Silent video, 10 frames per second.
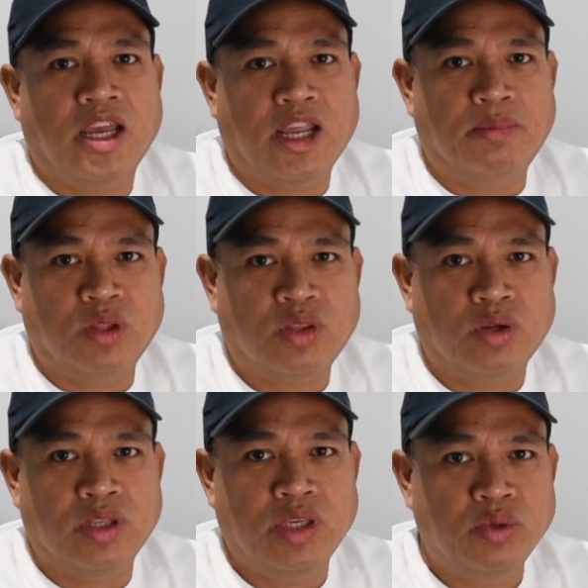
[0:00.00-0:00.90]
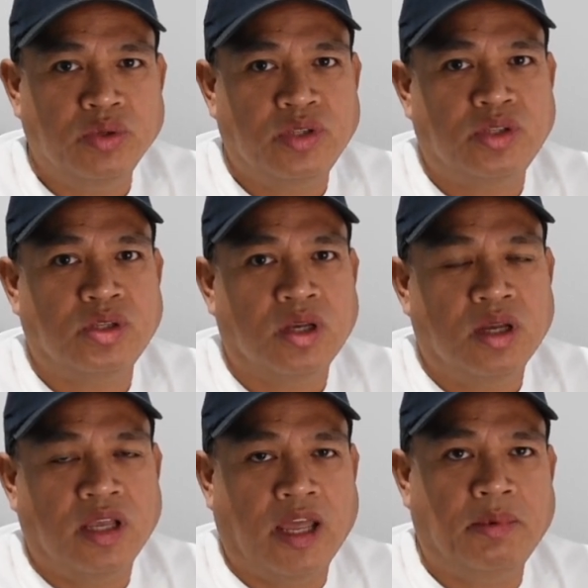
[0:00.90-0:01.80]
Edmonton News,
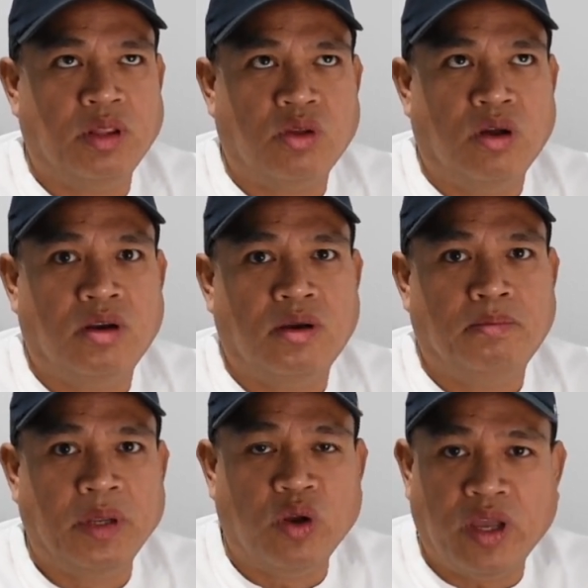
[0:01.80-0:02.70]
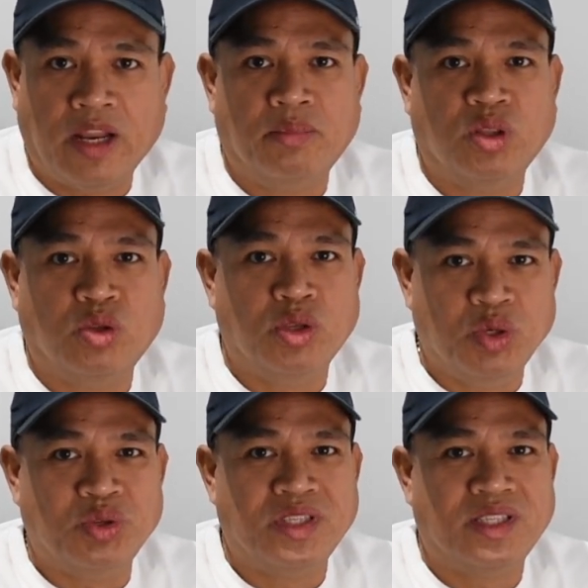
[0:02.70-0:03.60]
Pinoy Edmonton
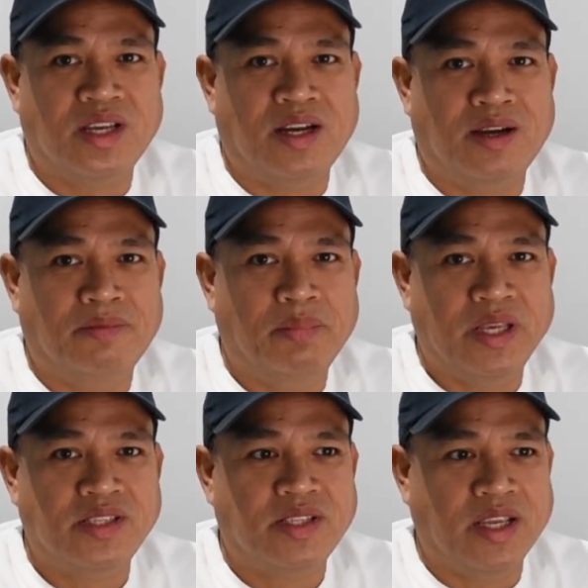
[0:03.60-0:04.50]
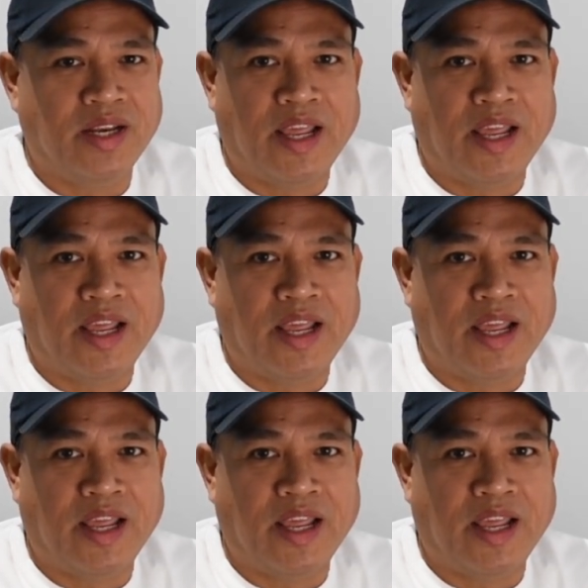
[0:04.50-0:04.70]
News, based in